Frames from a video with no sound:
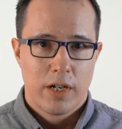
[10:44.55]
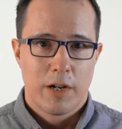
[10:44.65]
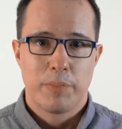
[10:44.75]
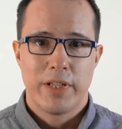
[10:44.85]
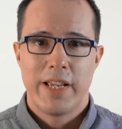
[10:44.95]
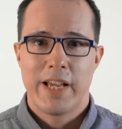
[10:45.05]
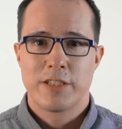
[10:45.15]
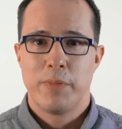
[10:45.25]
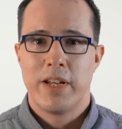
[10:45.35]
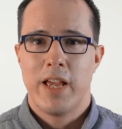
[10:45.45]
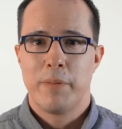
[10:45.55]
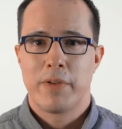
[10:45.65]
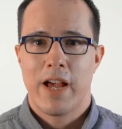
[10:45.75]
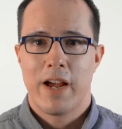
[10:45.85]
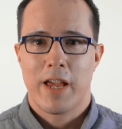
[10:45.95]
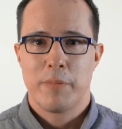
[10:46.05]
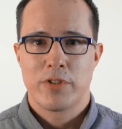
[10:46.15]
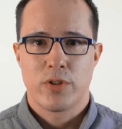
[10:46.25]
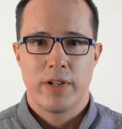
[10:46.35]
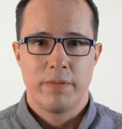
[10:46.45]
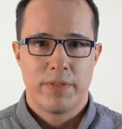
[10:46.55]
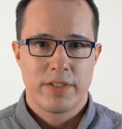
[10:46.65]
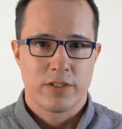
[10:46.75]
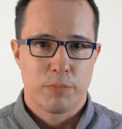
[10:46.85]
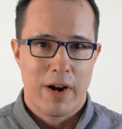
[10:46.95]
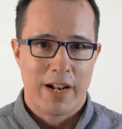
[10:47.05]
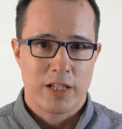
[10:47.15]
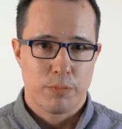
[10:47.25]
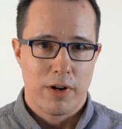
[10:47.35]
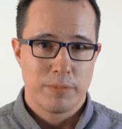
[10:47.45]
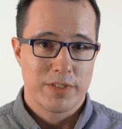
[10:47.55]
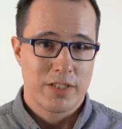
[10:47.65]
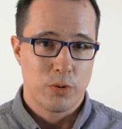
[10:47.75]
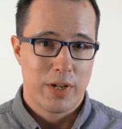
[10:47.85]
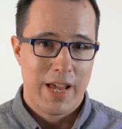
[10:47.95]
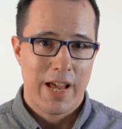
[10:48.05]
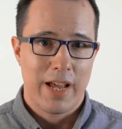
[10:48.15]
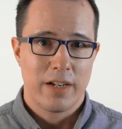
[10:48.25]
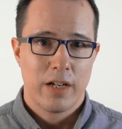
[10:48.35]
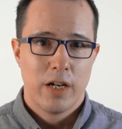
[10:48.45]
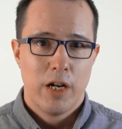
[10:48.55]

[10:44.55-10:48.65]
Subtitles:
completing as many MCAT chemistry and physics practice problems as you can